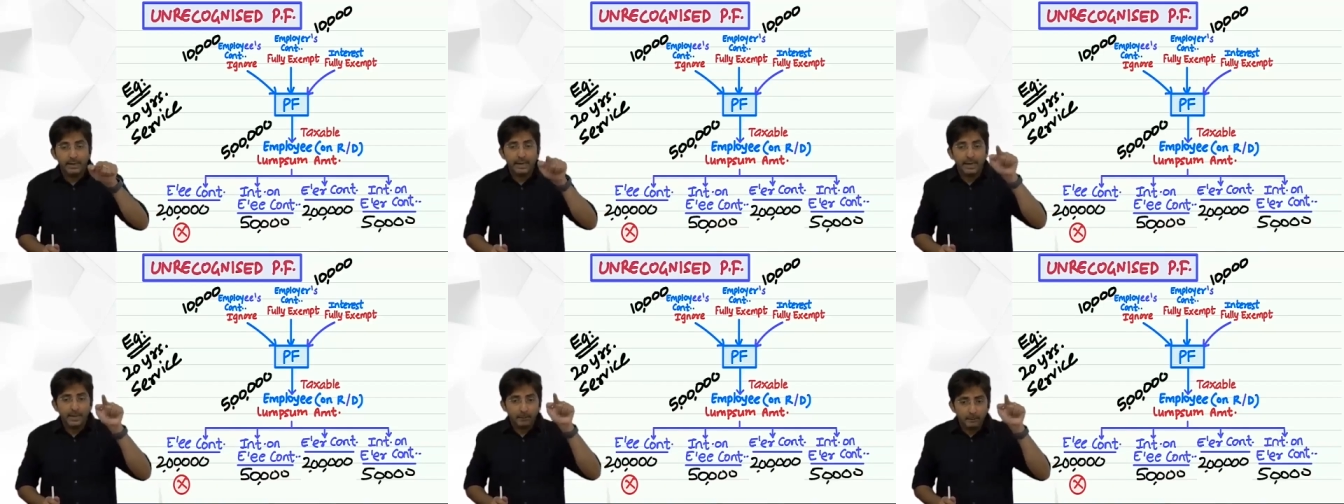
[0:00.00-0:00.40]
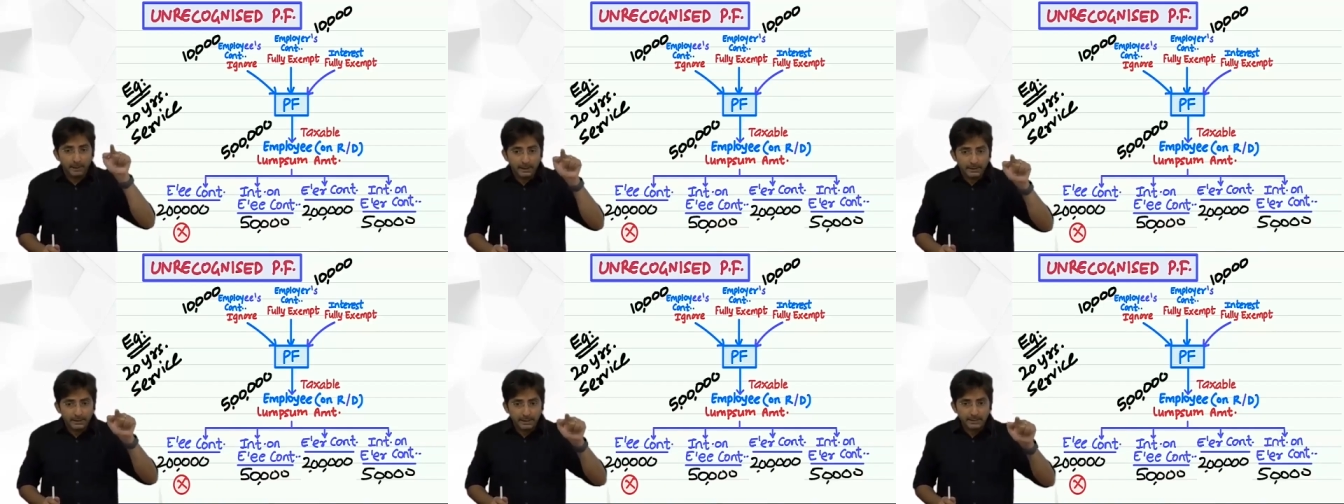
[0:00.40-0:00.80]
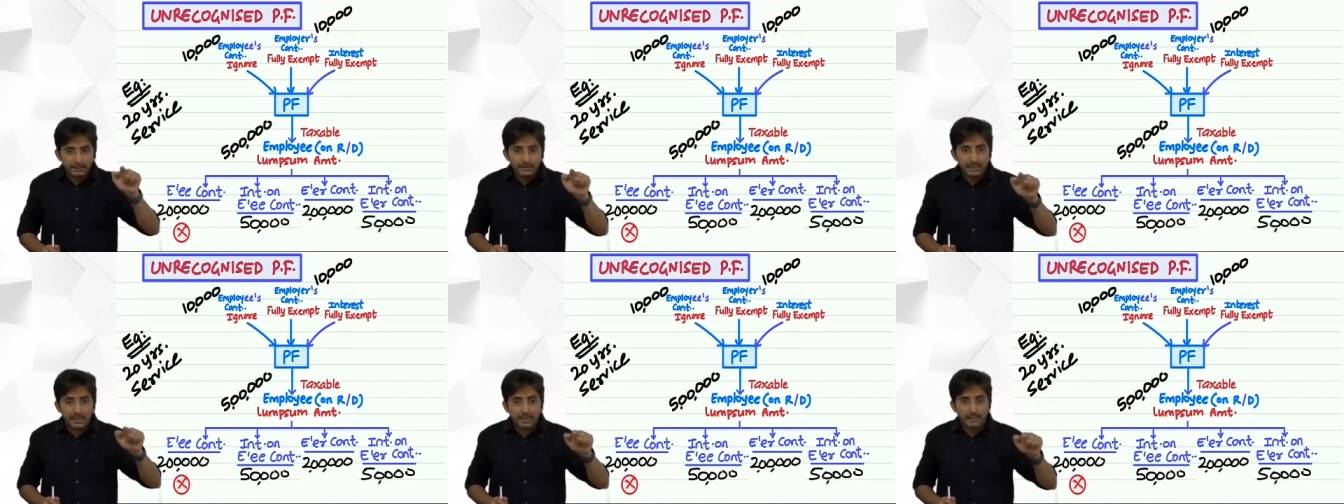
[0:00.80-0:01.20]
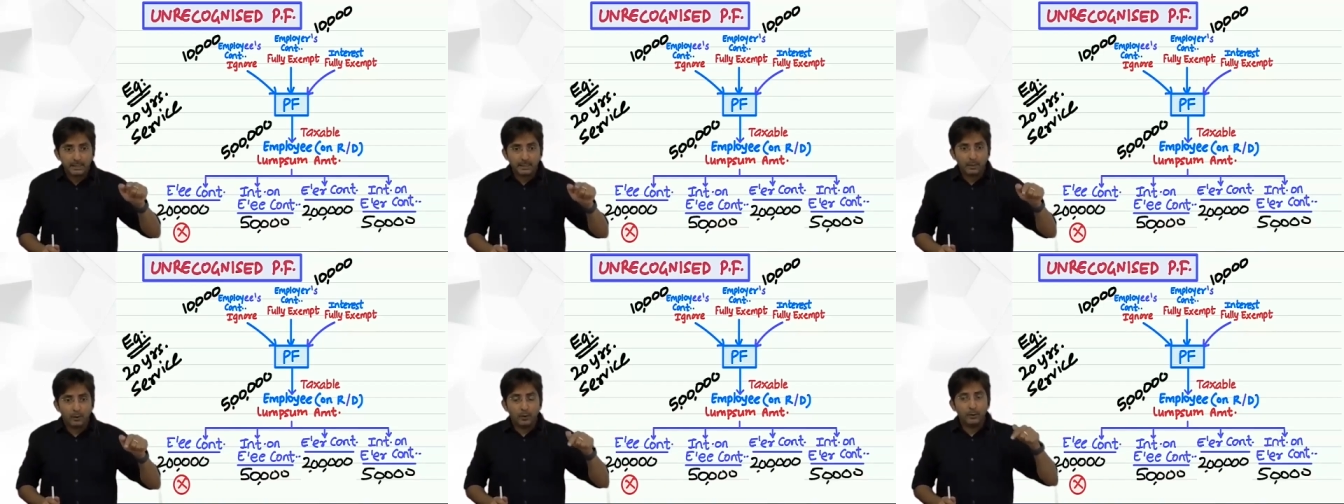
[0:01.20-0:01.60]
and basic
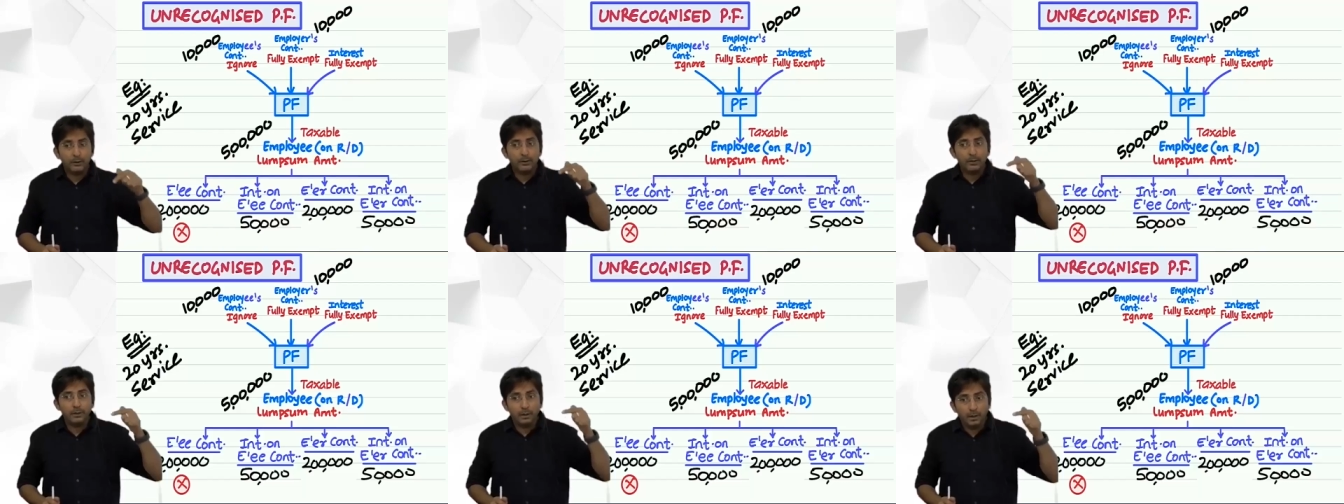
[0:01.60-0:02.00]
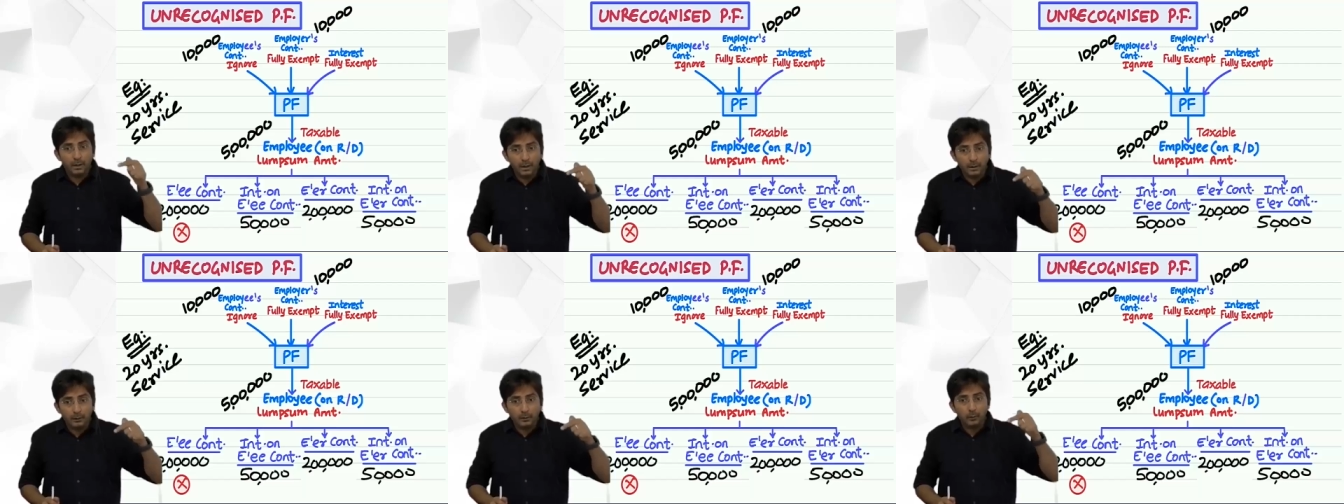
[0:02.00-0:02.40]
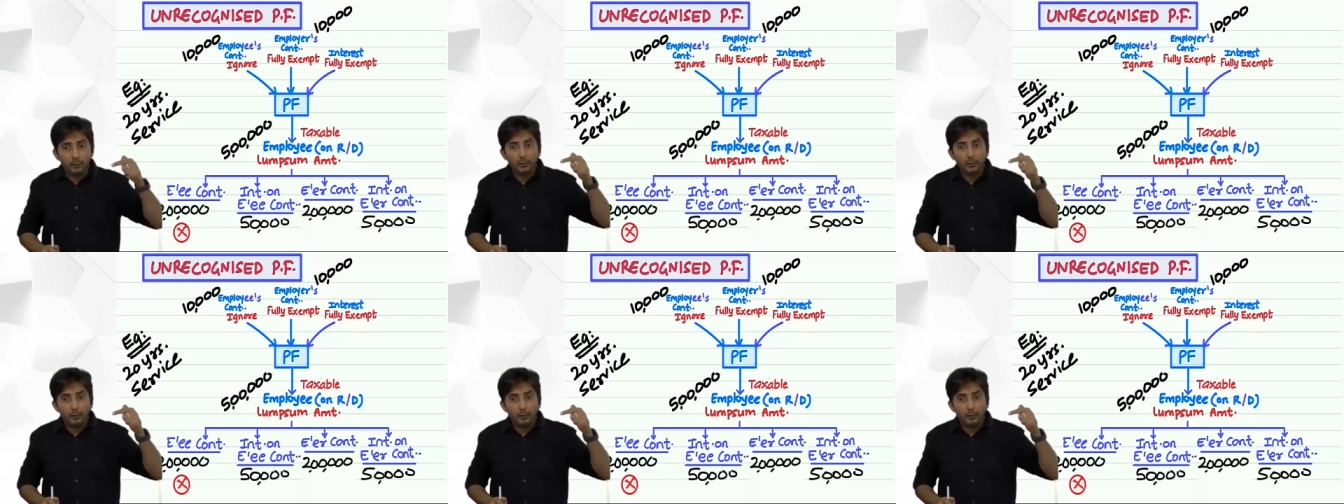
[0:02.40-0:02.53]
salary on year